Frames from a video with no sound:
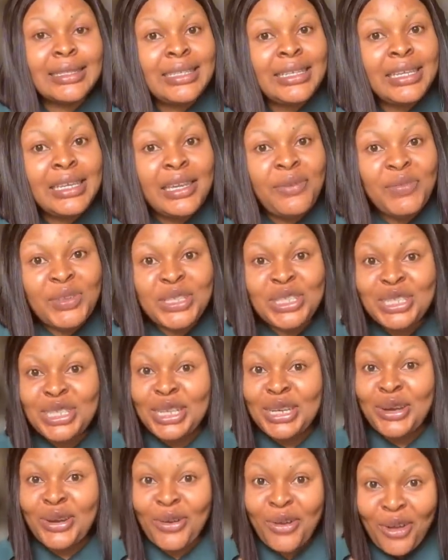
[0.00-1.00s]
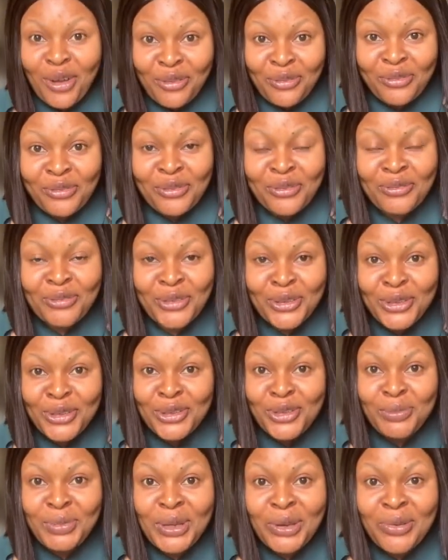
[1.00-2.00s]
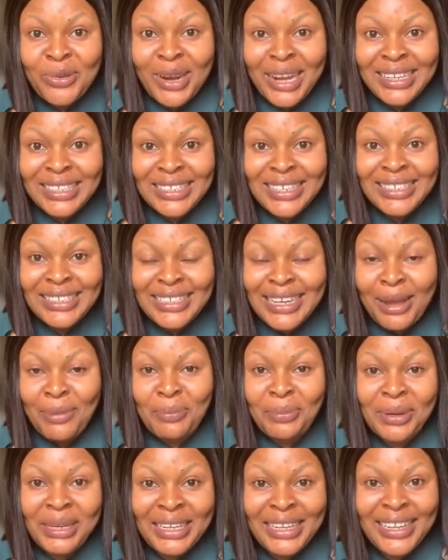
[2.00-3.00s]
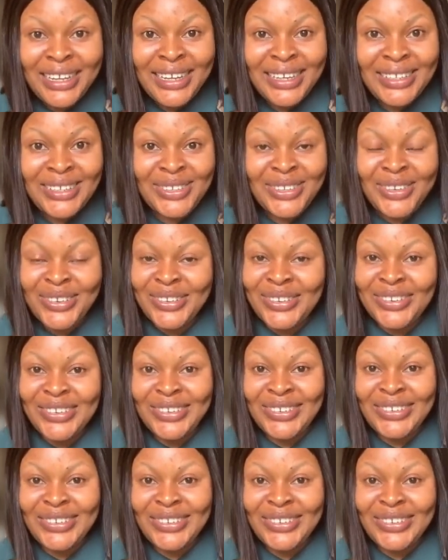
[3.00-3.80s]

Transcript: if it is enough for you to be granted the application,